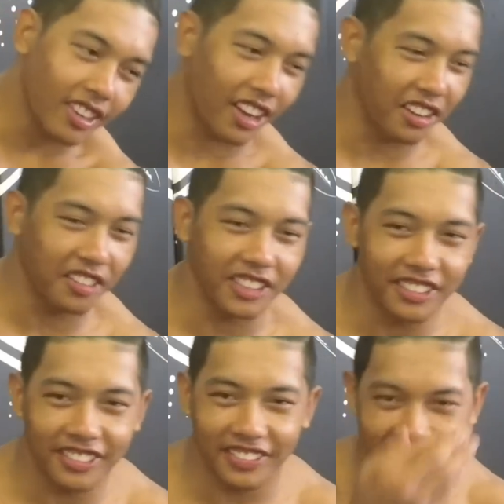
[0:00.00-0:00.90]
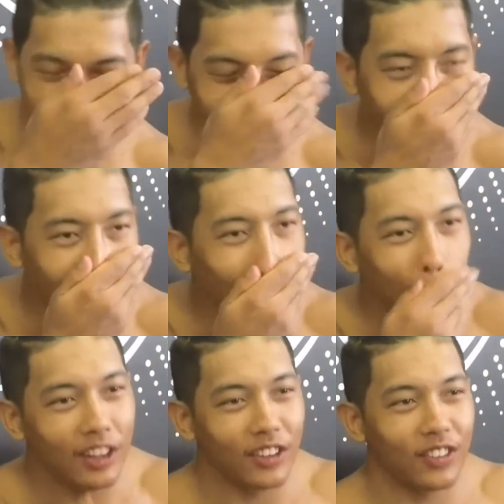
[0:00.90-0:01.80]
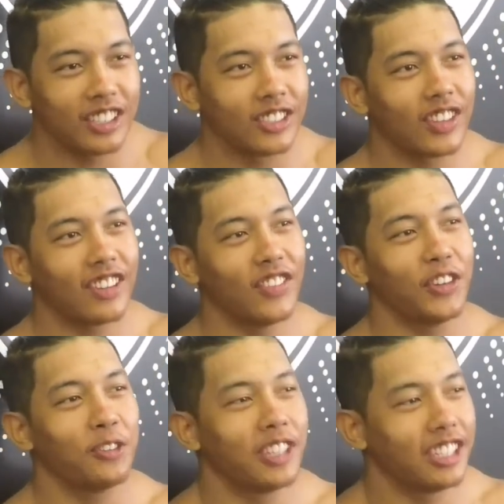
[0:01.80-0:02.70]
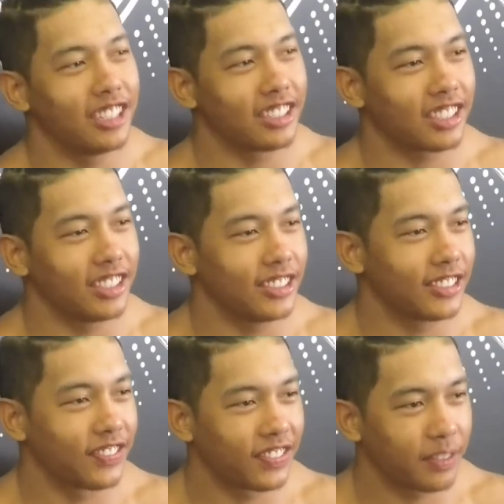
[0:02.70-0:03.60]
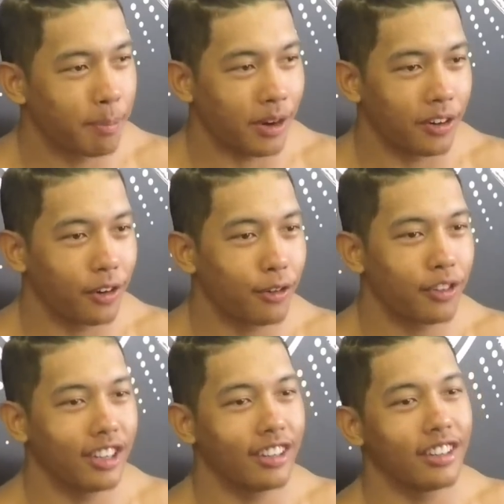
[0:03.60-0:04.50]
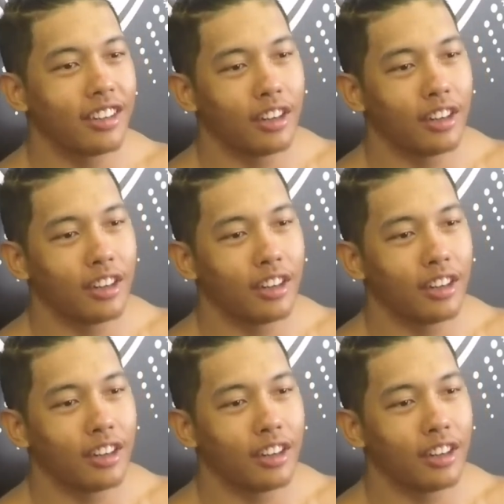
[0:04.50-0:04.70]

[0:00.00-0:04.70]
I love it. The reason why I'm motivated is because my girlfriend,